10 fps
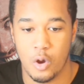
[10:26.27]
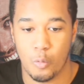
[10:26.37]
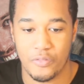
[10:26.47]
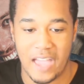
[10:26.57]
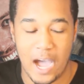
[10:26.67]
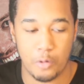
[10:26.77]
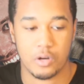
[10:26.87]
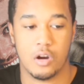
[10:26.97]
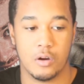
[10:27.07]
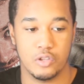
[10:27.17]

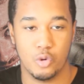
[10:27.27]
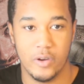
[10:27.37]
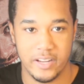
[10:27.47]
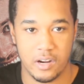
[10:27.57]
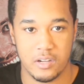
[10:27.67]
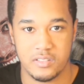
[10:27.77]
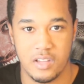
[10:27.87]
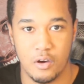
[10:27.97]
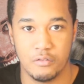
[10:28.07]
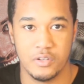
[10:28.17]
without her doing it
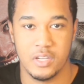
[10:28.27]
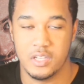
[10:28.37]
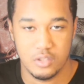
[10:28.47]
herself